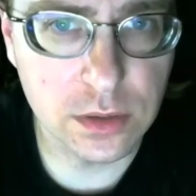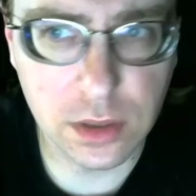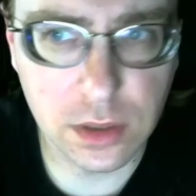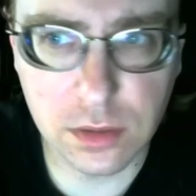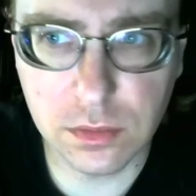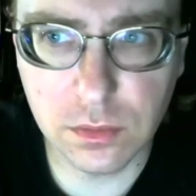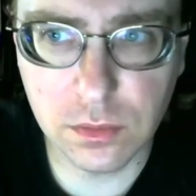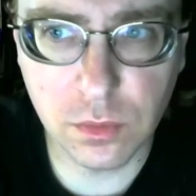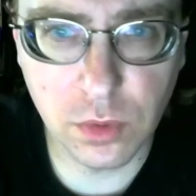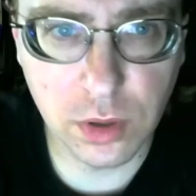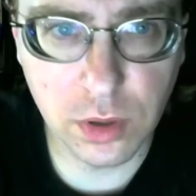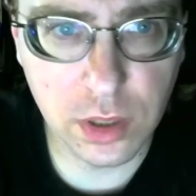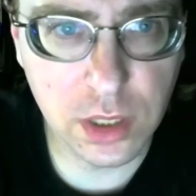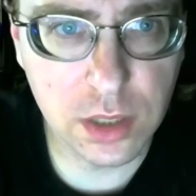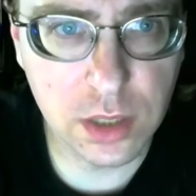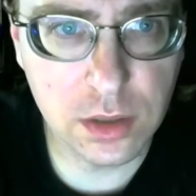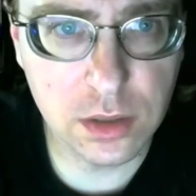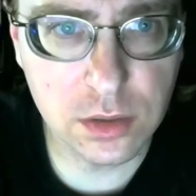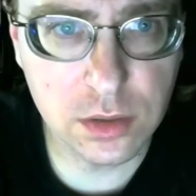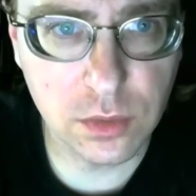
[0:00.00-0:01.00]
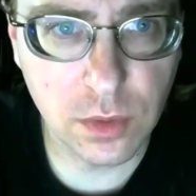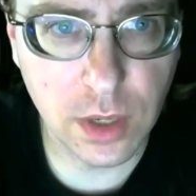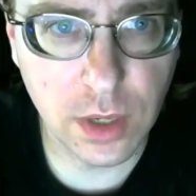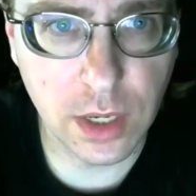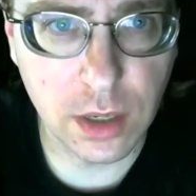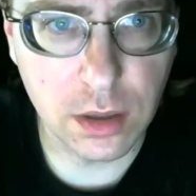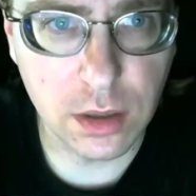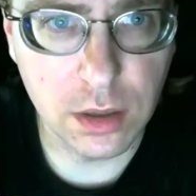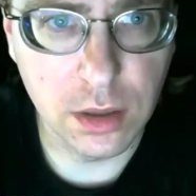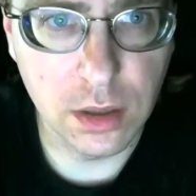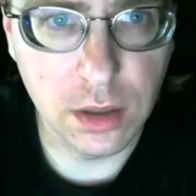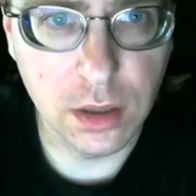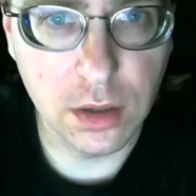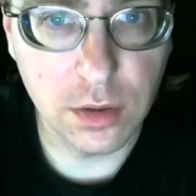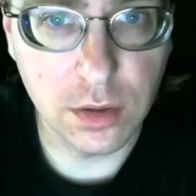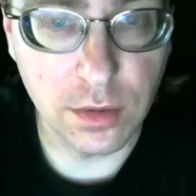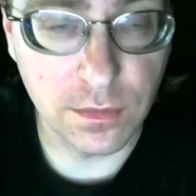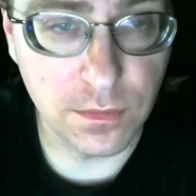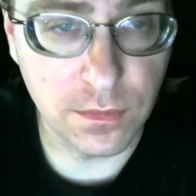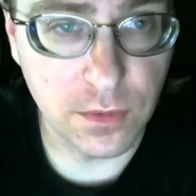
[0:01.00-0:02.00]
Like we're gonna get this right
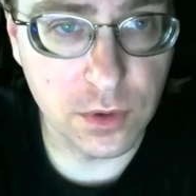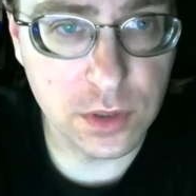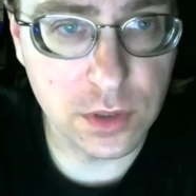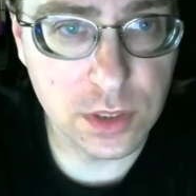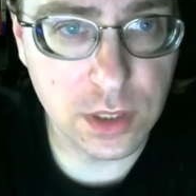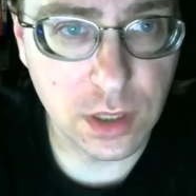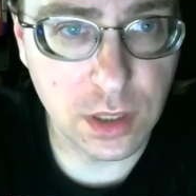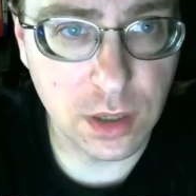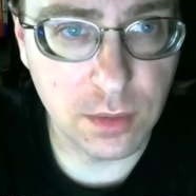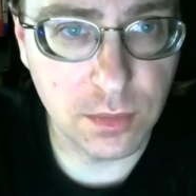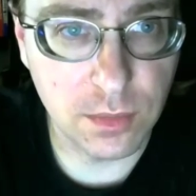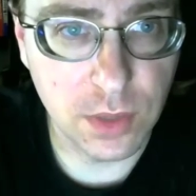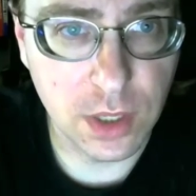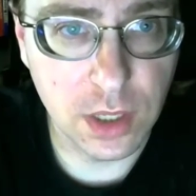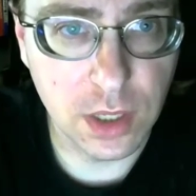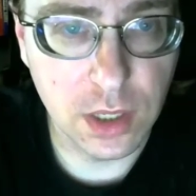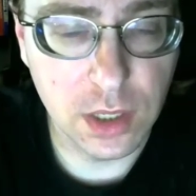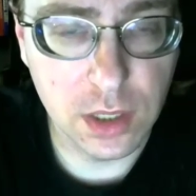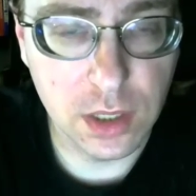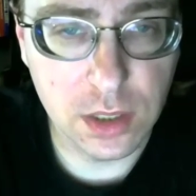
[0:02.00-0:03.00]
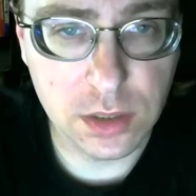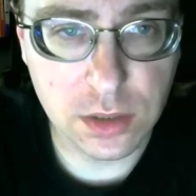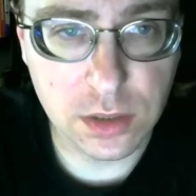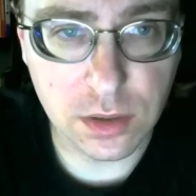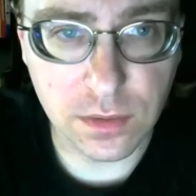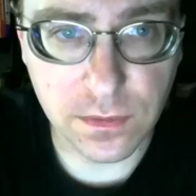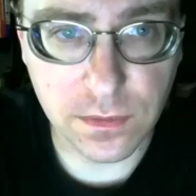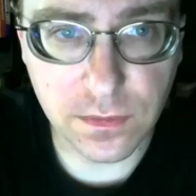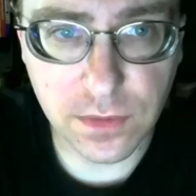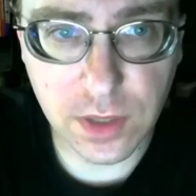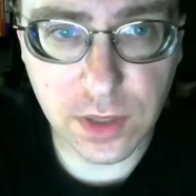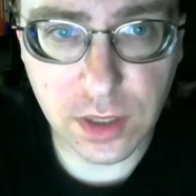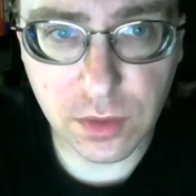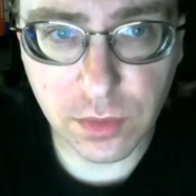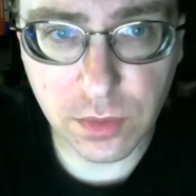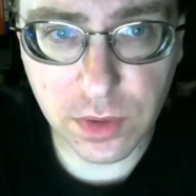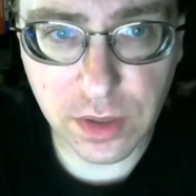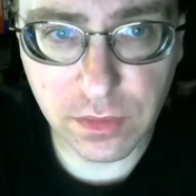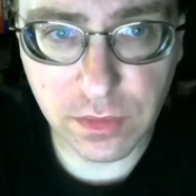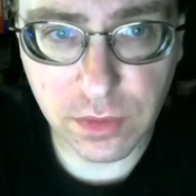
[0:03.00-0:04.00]
the first time. It's gonna fit in
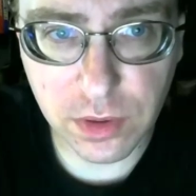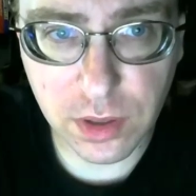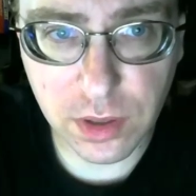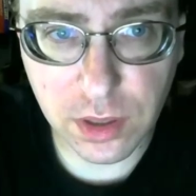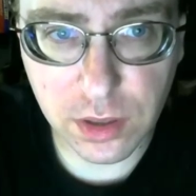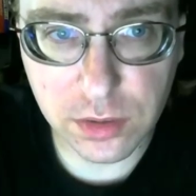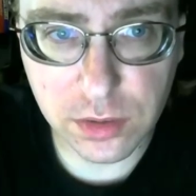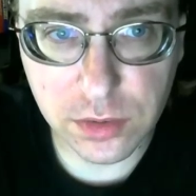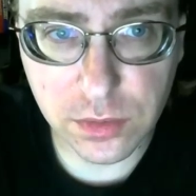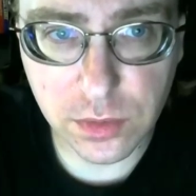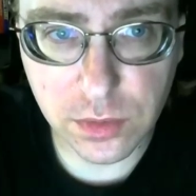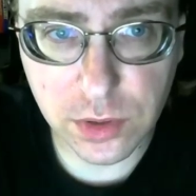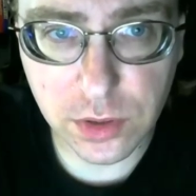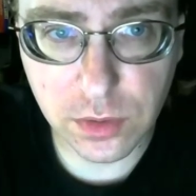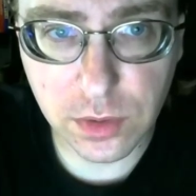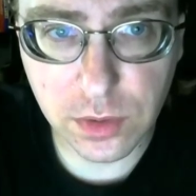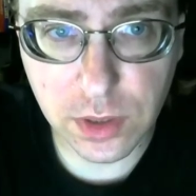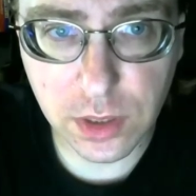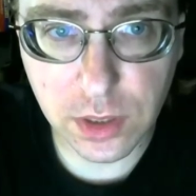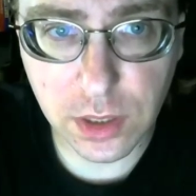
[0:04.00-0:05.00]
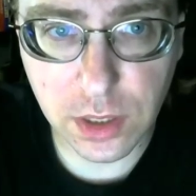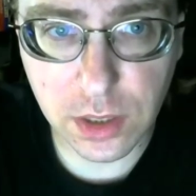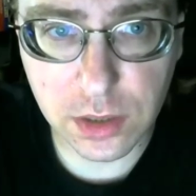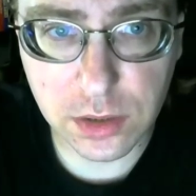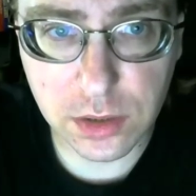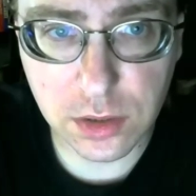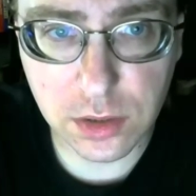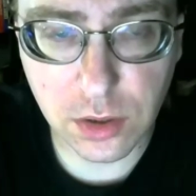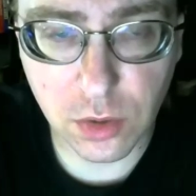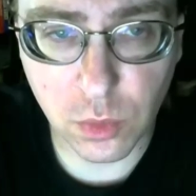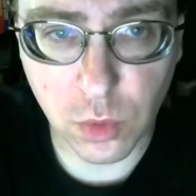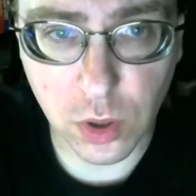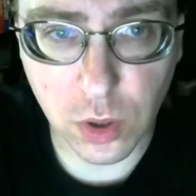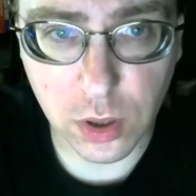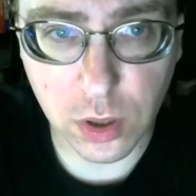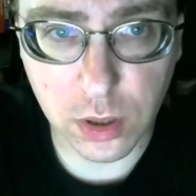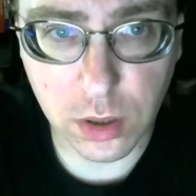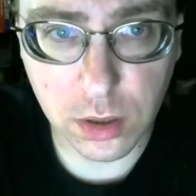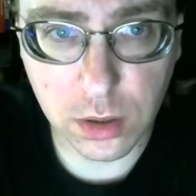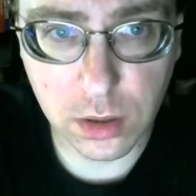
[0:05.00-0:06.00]
with everything else we're doing, and it's gonna
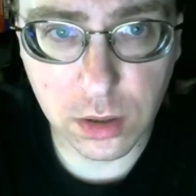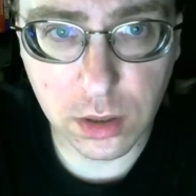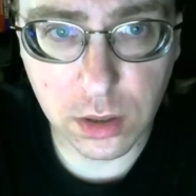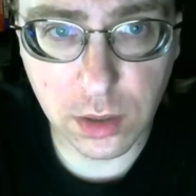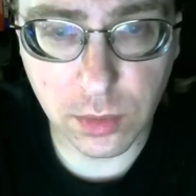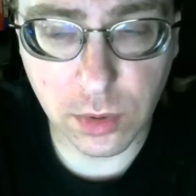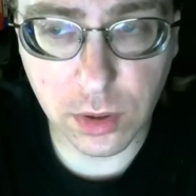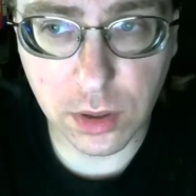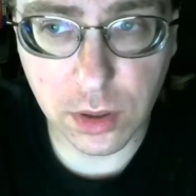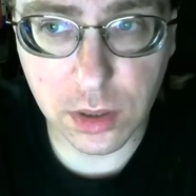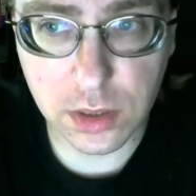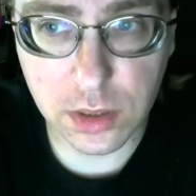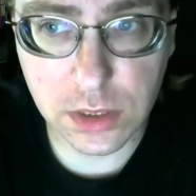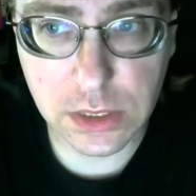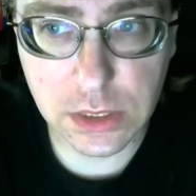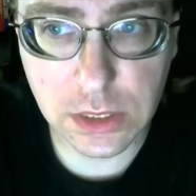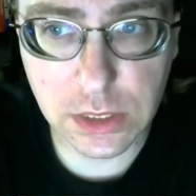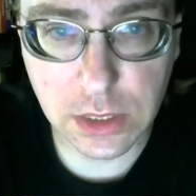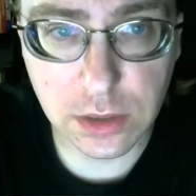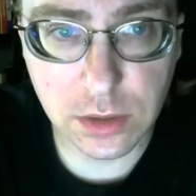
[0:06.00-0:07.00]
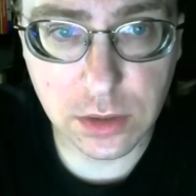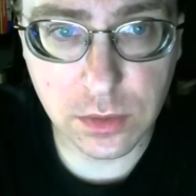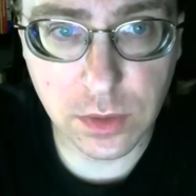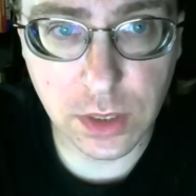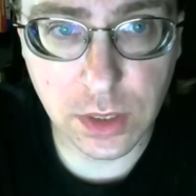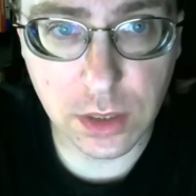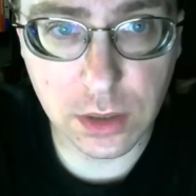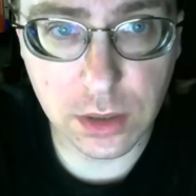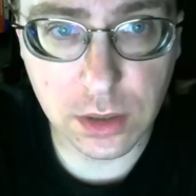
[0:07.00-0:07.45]
work. And we're gonna stick to it.